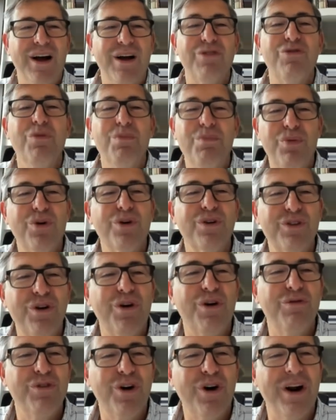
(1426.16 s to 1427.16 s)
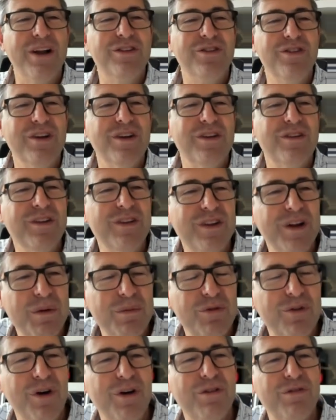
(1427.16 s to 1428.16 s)
a supporter of your ideas in
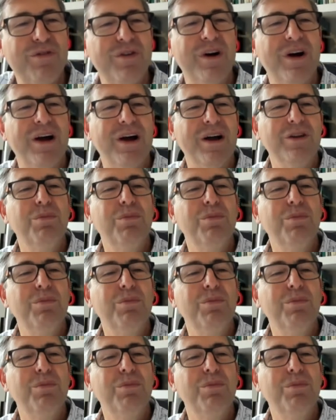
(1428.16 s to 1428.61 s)
terms of uh,